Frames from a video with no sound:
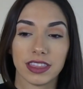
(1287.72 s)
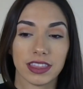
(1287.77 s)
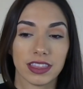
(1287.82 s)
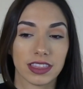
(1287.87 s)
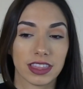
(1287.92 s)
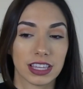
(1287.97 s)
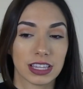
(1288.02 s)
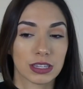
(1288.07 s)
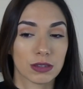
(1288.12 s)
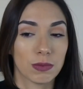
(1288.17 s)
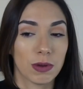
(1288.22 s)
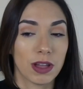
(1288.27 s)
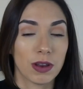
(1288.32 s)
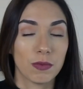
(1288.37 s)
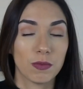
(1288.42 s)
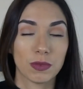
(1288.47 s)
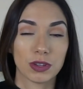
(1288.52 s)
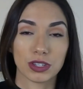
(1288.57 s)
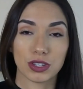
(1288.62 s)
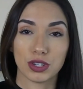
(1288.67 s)
this
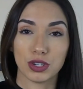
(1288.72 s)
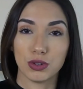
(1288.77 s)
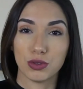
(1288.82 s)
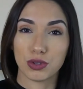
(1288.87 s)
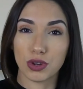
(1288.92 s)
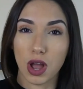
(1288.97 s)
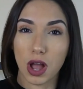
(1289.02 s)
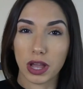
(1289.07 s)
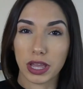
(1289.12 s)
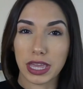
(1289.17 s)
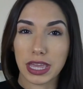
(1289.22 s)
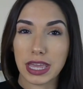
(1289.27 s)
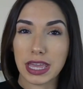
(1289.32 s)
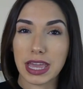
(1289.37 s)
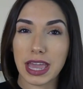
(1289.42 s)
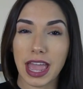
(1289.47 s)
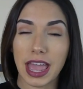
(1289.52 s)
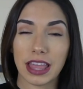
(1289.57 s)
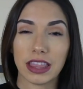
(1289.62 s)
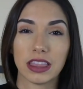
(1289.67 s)
one was too
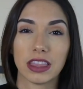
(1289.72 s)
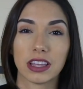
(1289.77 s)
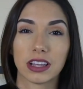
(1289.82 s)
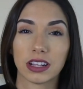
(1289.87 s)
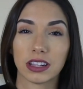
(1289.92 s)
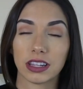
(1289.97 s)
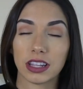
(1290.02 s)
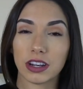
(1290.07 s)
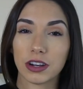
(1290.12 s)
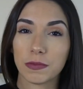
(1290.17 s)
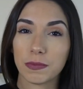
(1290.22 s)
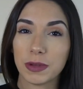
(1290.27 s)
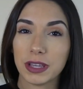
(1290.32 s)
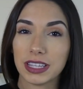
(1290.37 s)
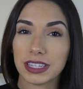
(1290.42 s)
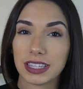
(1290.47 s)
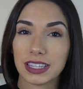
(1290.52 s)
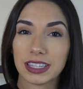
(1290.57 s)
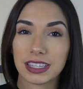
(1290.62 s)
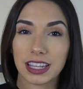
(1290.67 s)
chalky and the glitter
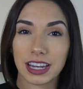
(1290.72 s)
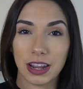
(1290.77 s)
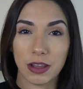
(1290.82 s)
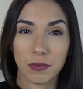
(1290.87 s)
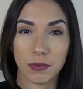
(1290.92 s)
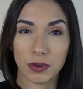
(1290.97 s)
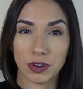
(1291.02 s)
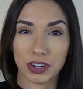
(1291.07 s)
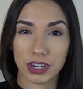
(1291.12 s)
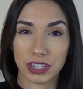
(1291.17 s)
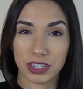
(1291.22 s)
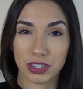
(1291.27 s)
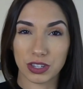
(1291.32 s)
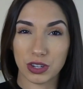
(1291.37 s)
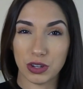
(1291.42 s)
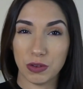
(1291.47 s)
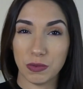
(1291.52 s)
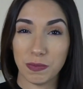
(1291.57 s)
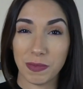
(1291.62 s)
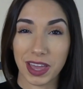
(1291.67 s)
pieces in it were just
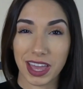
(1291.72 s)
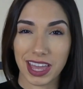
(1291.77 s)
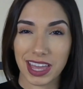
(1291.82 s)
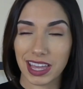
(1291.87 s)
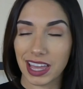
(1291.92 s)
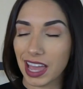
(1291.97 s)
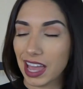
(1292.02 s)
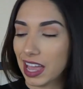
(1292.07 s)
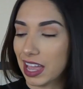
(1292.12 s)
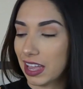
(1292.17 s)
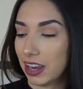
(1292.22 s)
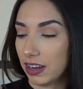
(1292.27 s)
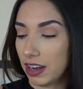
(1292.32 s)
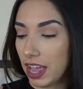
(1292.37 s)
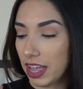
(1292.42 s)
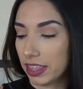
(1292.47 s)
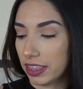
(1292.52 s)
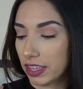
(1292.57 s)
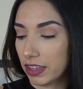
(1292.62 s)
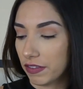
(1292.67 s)
too big, and
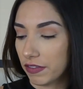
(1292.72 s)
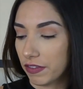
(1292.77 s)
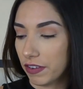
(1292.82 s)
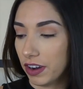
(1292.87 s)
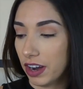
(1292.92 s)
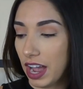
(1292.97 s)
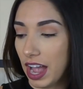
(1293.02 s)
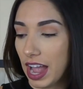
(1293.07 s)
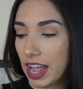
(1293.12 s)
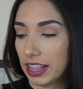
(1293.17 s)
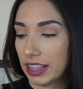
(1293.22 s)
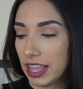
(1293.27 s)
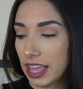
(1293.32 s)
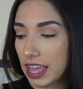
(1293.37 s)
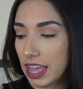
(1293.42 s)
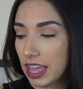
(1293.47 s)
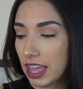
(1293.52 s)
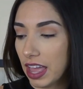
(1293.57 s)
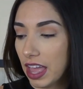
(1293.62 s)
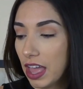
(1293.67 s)
I think for a
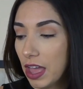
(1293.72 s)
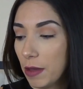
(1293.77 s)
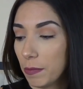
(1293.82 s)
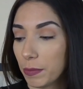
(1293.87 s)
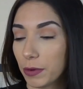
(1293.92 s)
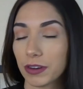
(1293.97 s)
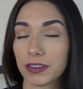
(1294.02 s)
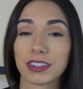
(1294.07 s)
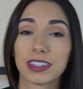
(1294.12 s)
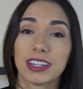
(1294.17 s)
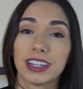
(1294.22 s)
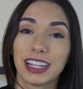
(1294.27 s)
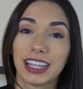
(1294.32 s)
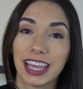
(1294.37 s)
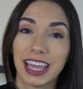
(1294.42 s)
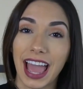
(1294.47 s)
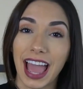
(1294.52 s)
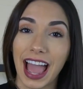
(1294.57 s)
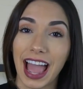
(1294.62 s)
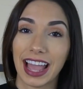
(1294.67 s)
highlight,
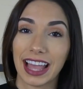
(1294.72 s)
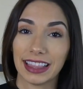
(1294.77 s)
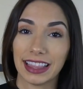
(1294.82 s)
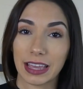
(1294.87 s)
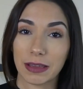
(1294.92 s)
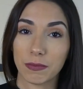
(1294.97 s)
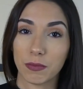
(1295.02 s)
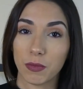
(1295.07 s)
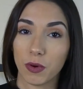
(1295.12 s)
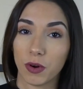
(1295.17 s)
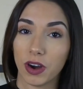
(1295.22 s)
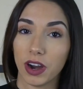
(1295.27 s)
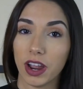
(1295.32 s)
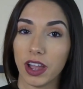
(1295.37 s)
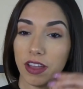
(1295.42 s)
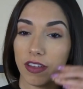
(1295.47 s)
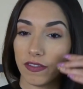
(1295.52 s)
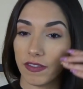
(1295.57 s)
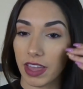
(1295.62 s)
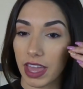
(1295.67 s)
personally, I like more
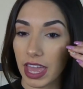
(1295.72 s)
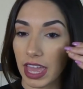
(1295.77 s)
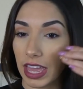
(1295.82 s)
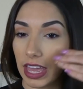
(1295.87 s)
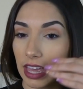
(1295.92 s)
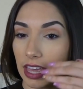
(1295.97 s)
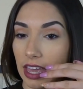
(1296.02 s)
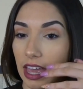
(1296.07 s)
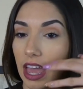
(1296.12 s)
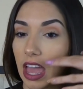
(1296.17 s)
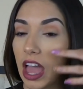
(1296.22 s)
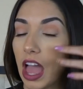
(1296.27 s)
of a